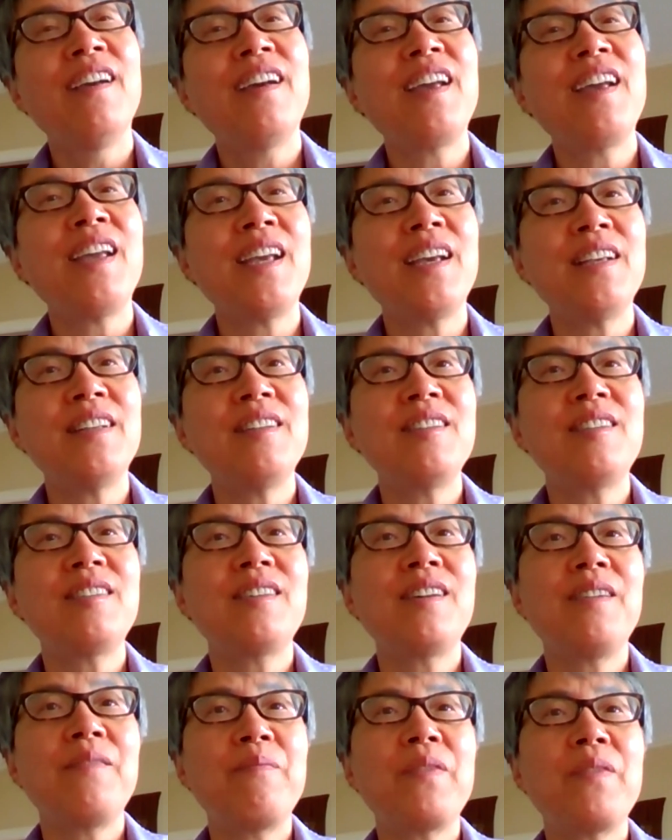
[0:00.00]

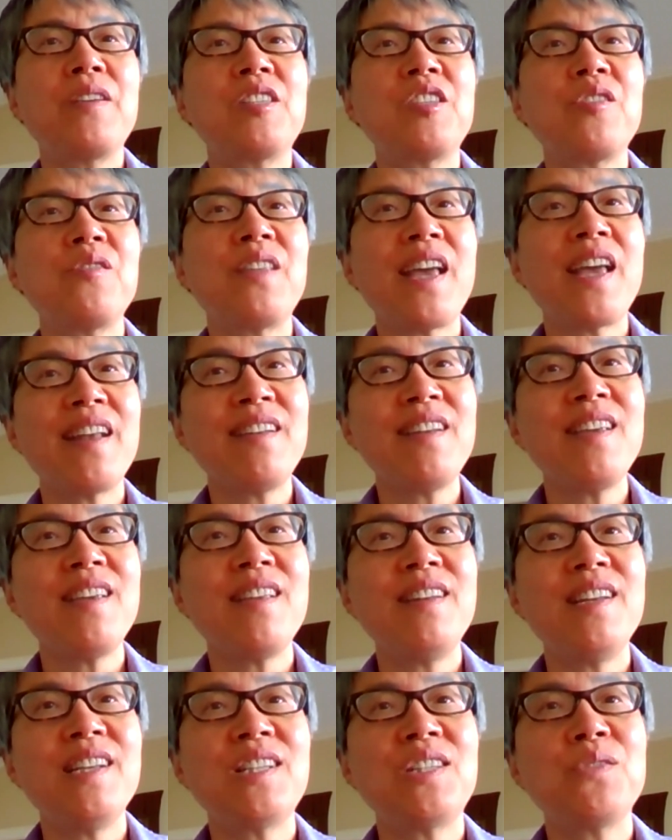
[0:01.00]
And so then
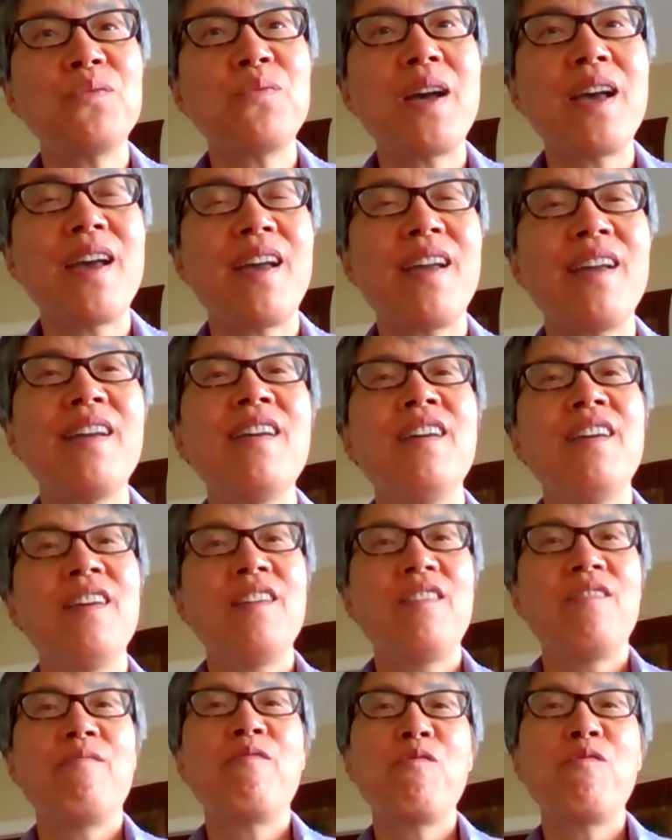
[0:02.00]
in this way,
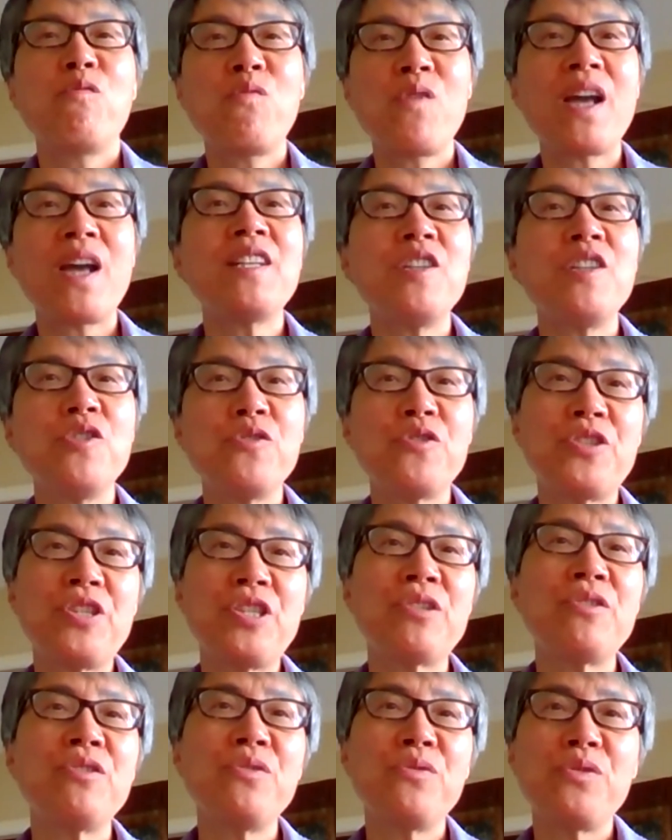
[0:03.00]
when you
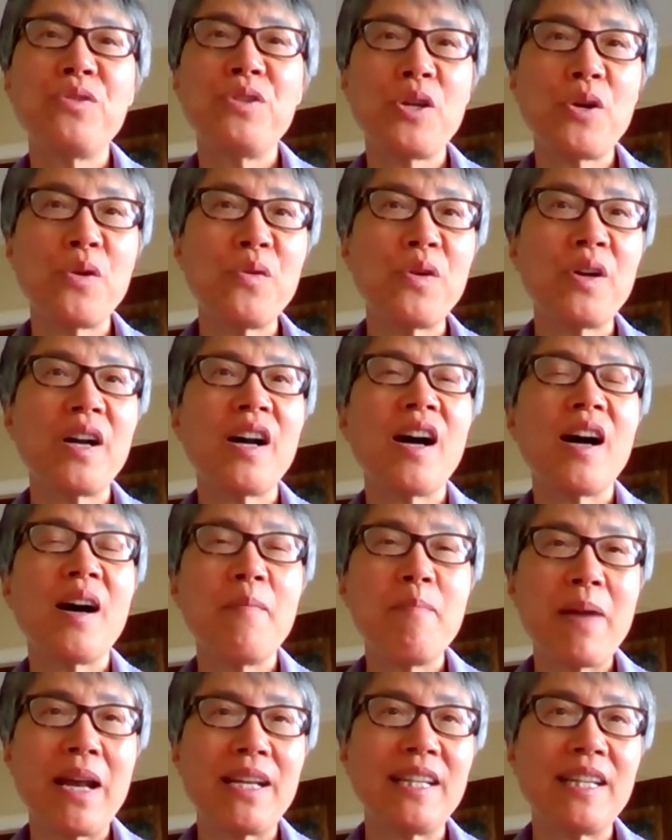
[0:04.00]
through yoga,
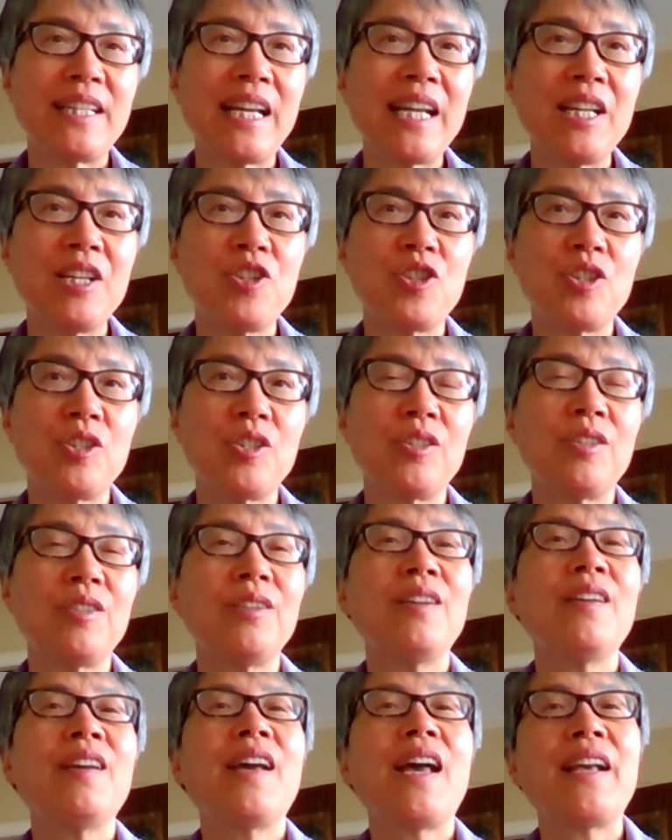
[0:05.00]

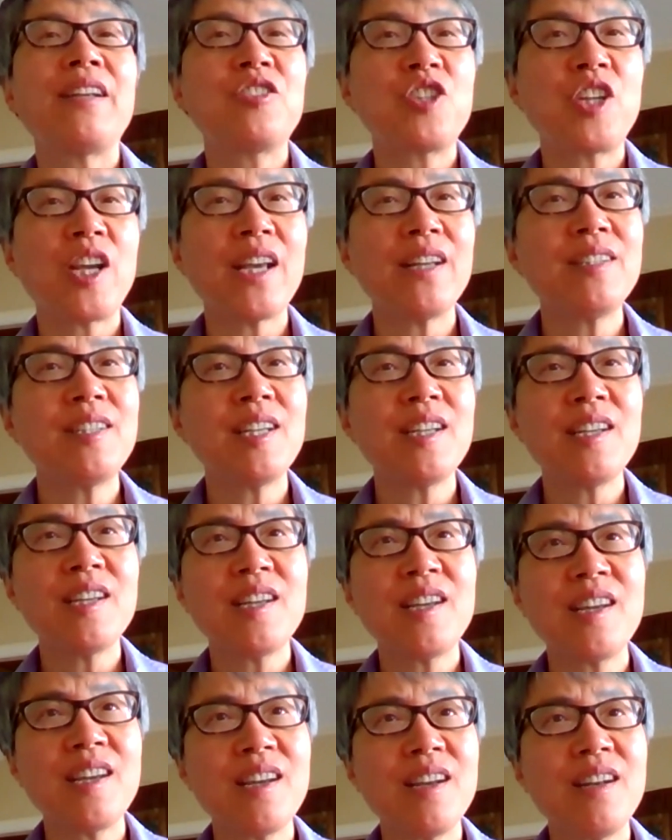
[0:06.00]
meditation, and chanting
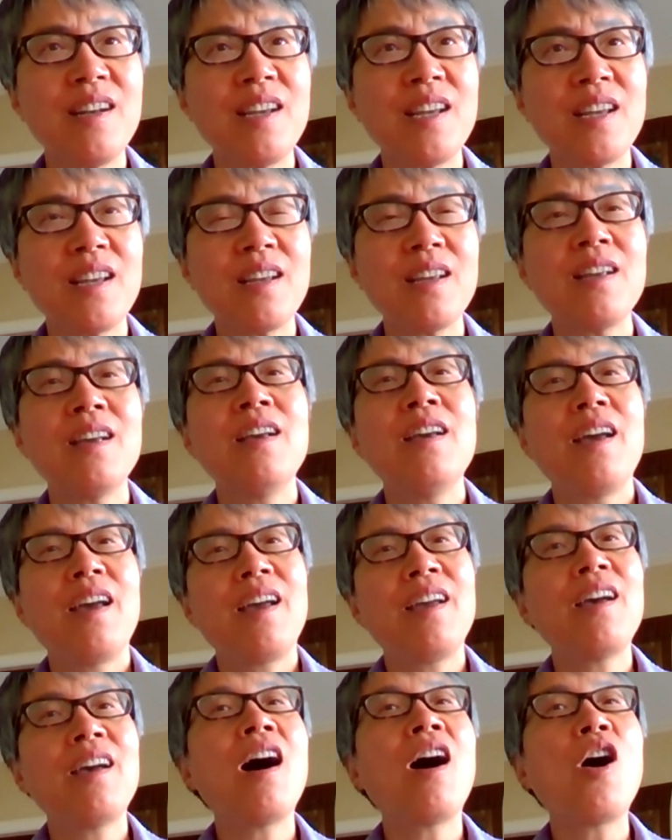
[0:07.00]
healing,
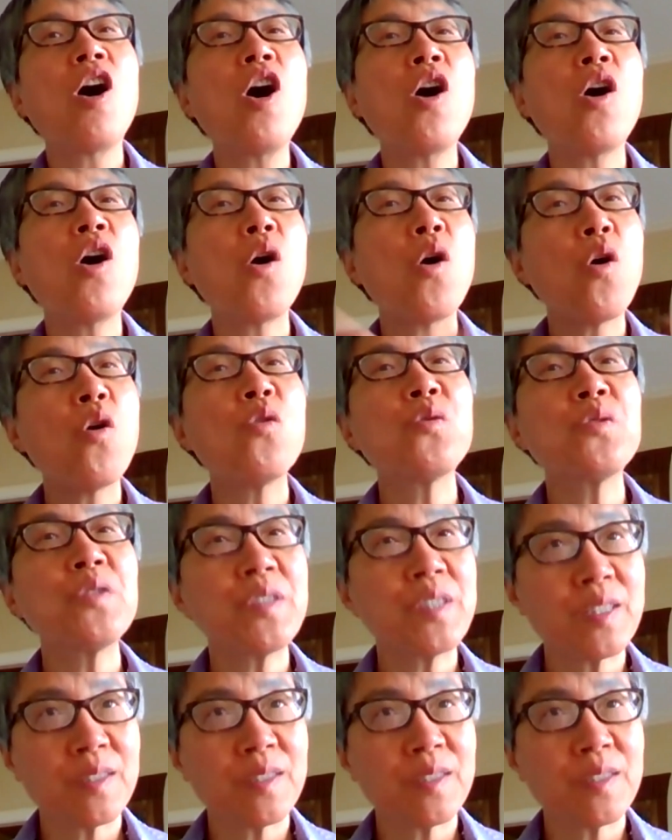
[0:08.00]
a whole